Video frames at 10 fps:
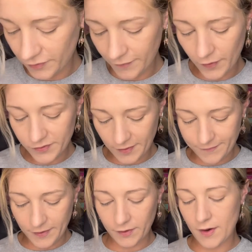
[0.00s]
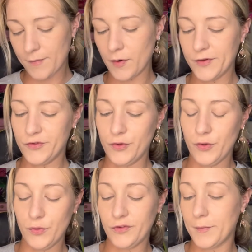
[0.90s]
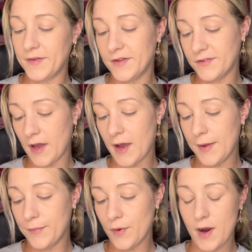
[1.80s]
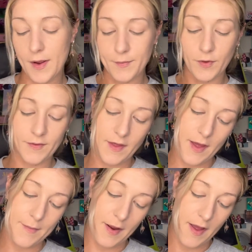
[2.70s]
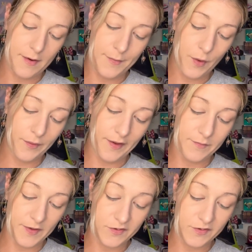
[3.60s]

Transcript: So first I figure I'm going to use some of this eye primer that my Allie Beau gave me.